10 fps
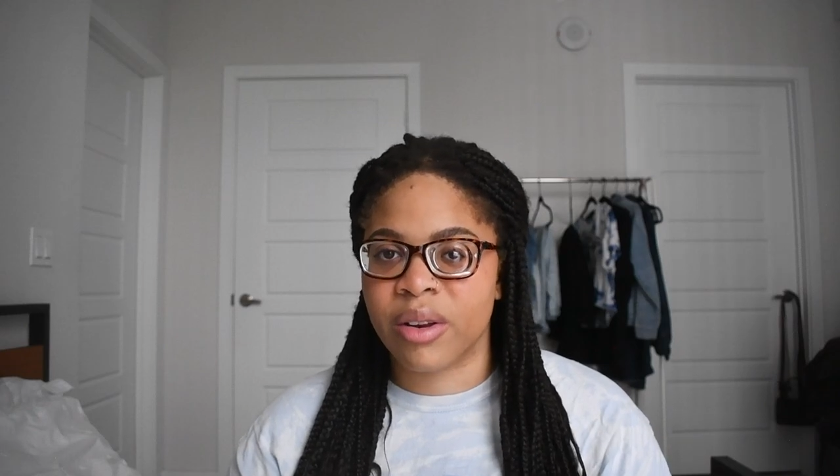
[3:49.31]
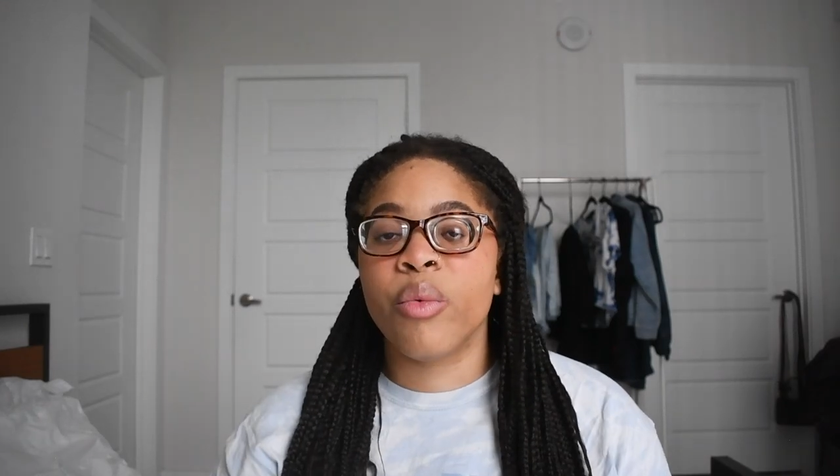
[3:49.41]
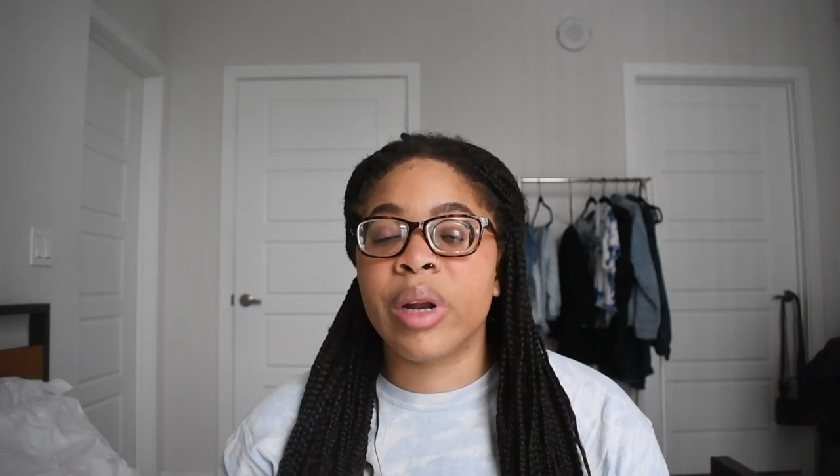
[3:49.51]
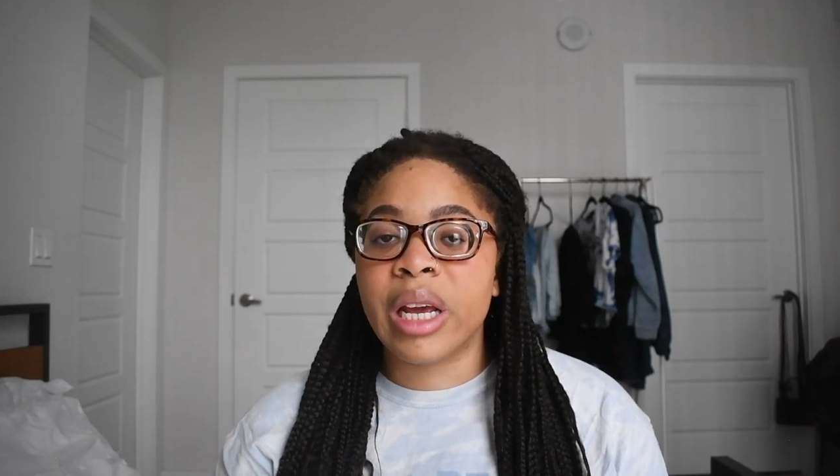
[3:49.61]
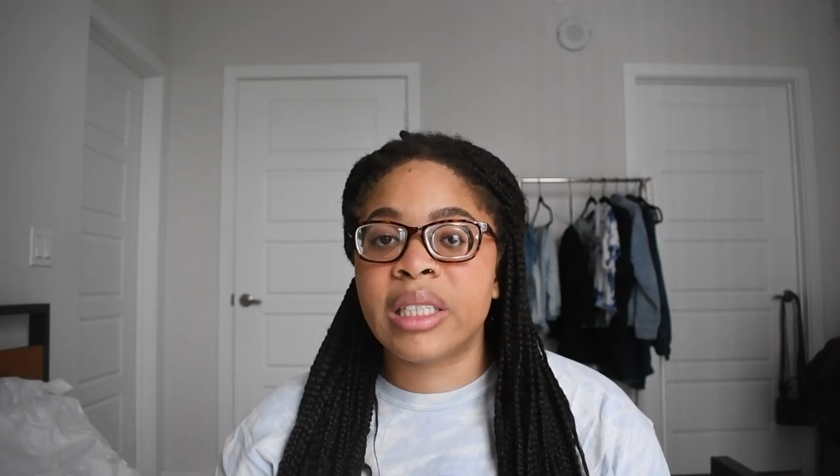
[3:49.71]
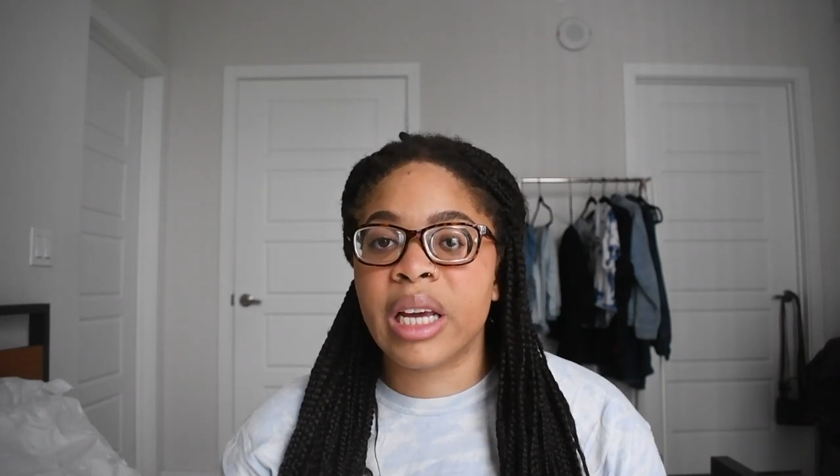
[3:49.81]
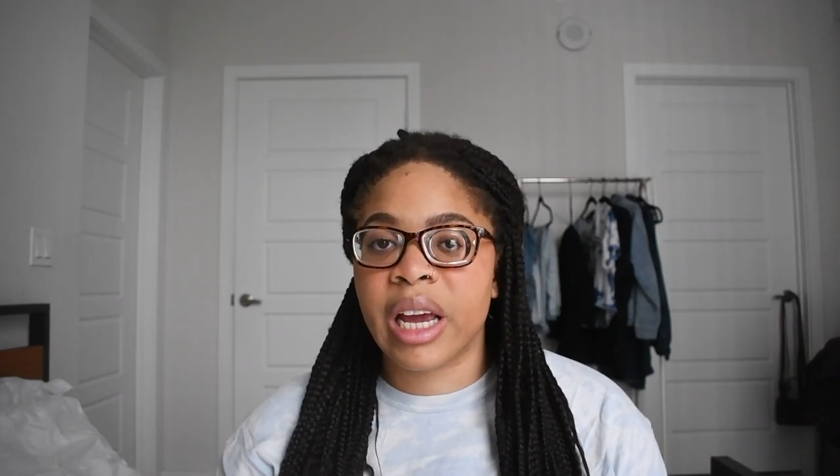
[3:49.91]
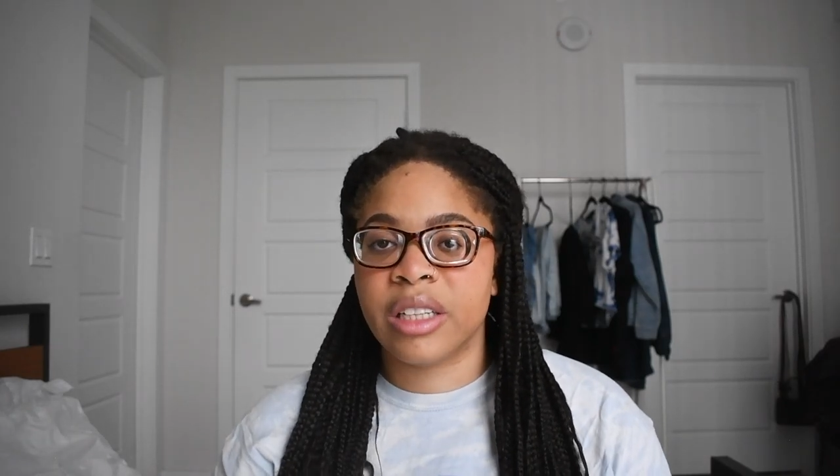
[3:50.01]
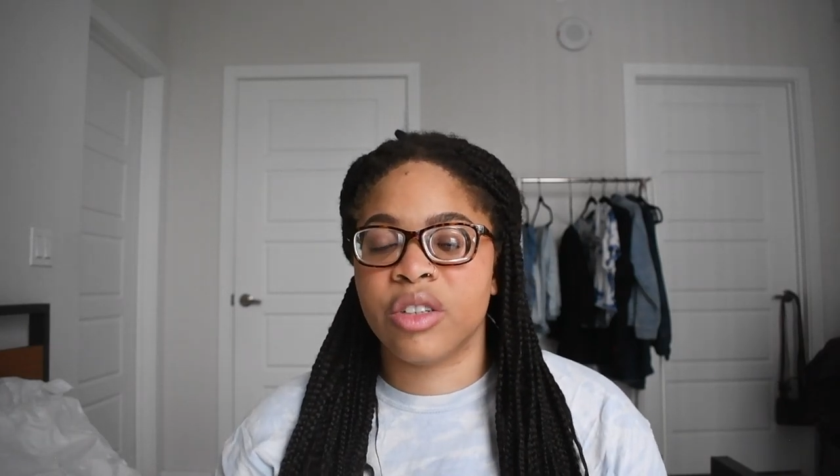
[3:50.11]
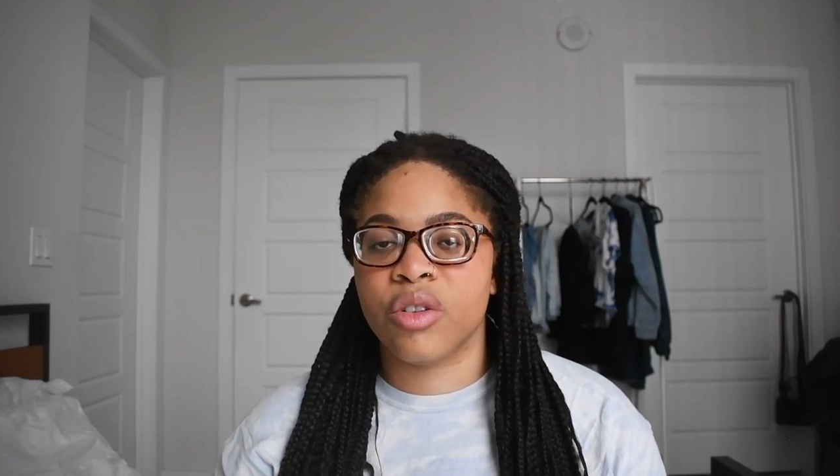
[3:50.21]
We need to
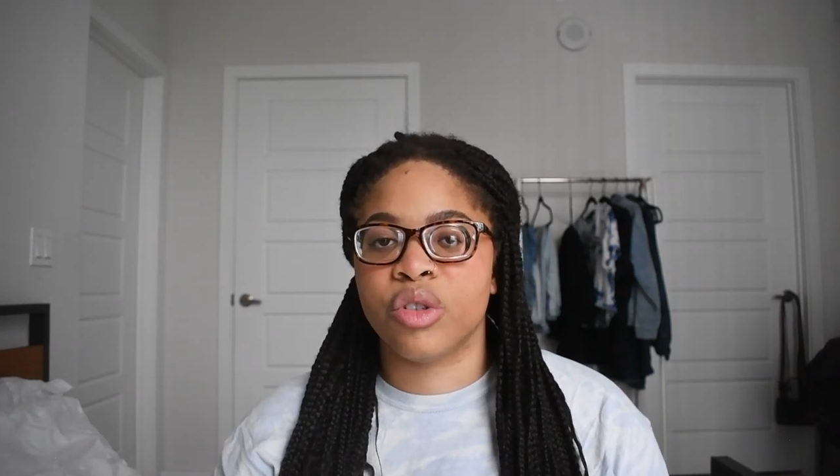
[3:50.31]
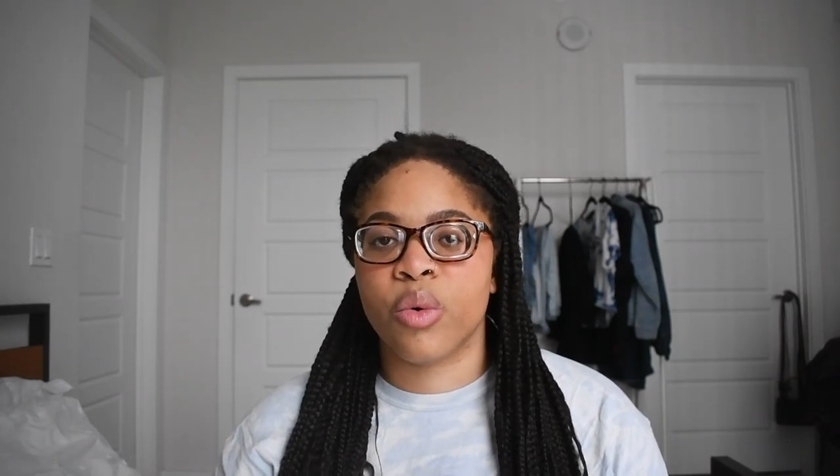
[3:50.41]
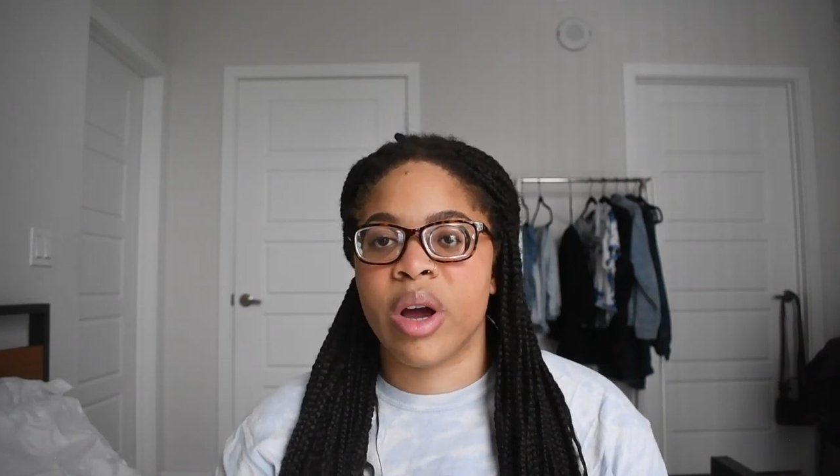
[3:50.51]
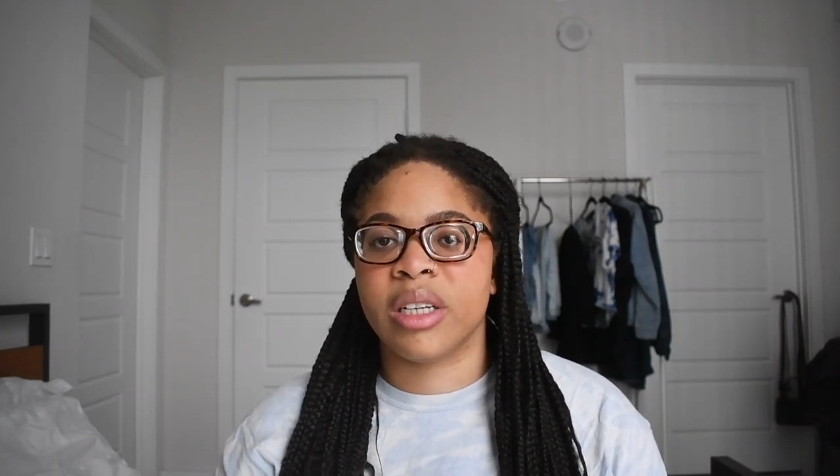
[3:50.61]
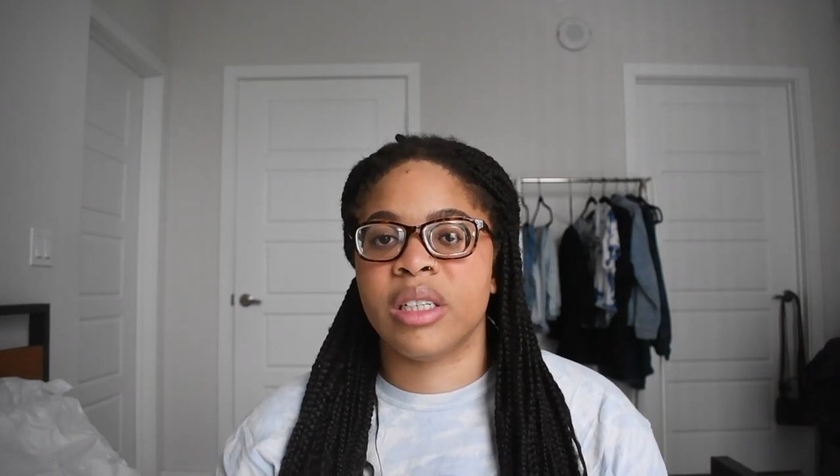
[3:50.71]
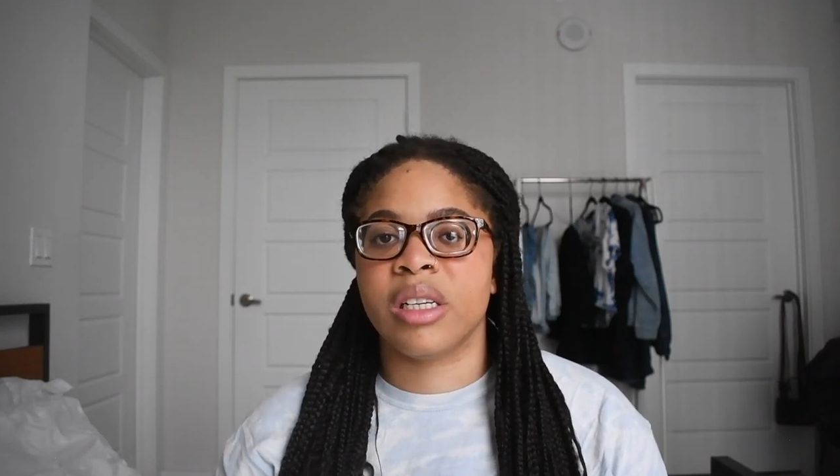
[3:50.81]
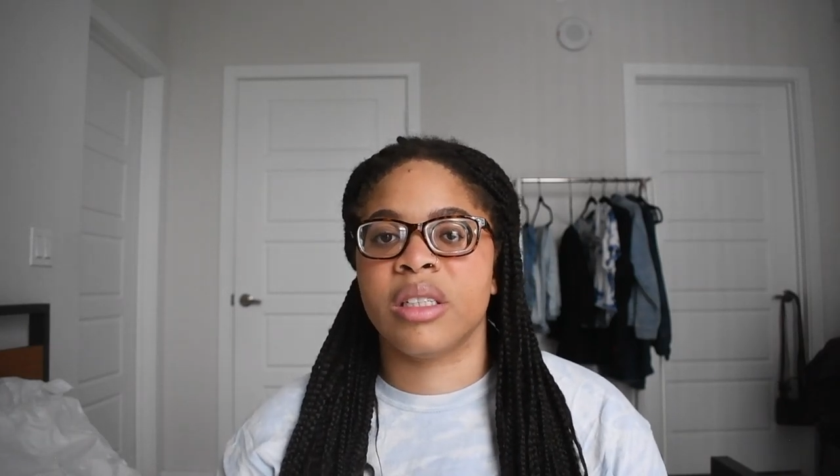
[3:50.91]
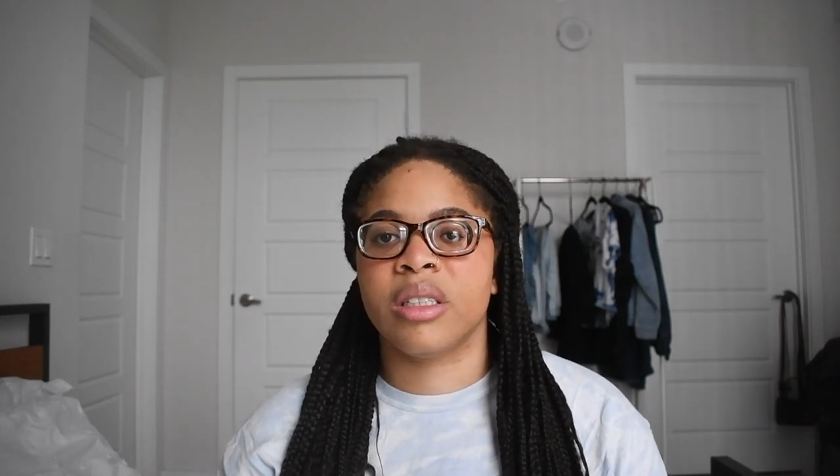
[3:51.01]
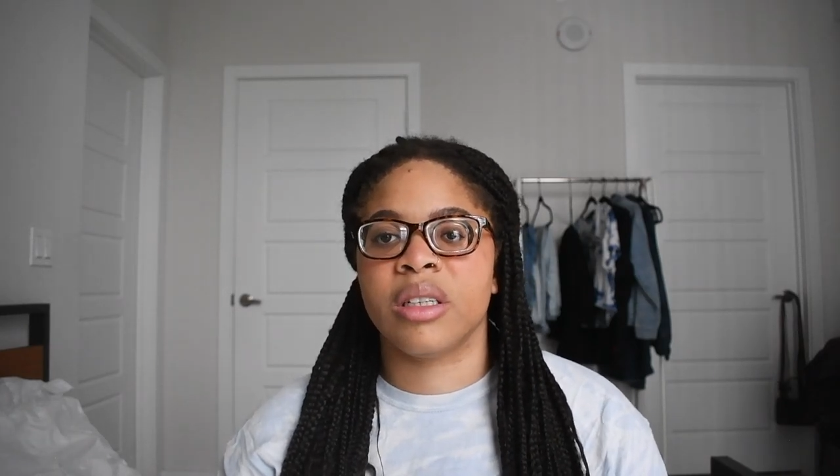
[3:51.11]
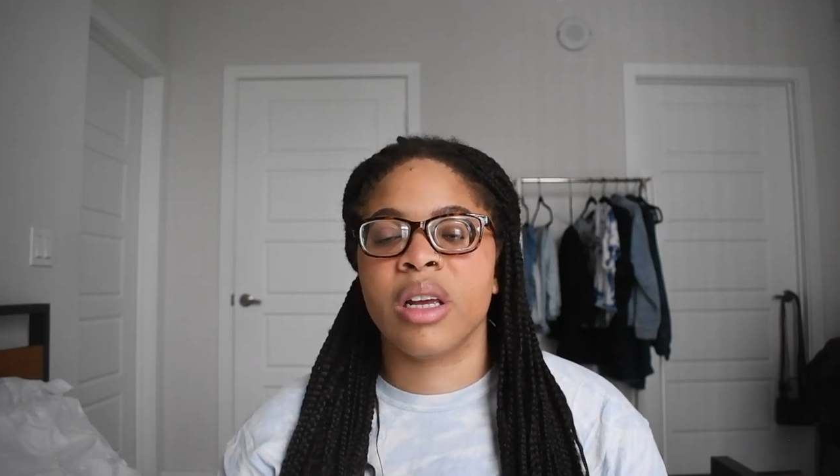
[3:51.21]
answer those
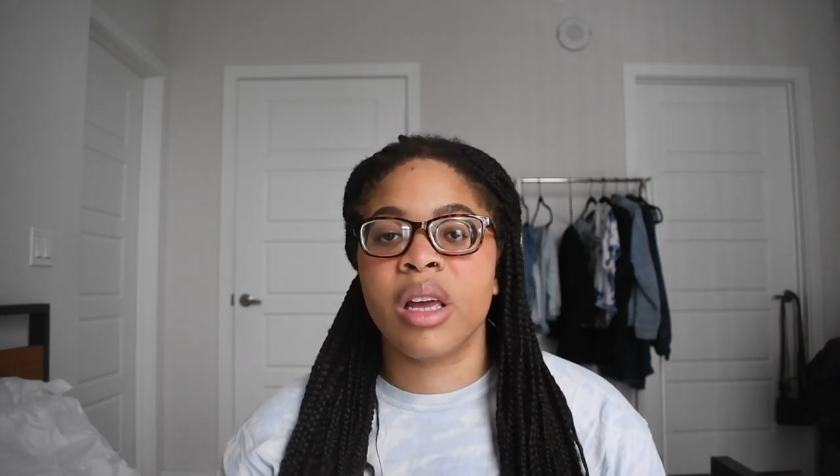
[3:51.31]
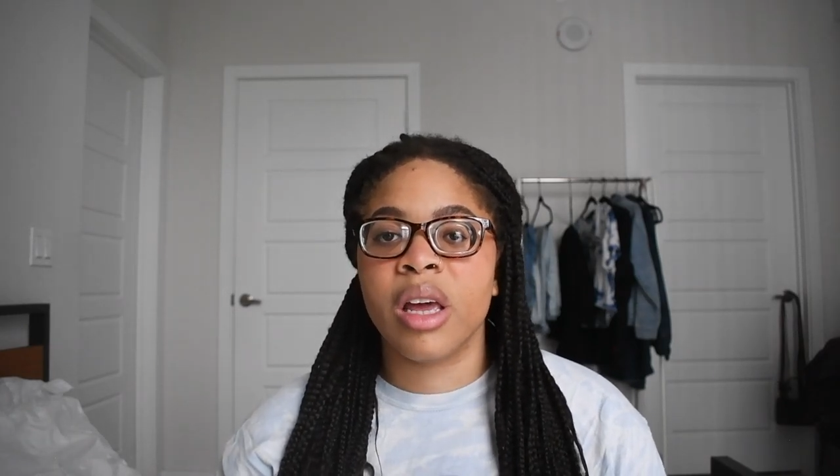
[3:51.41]
questions.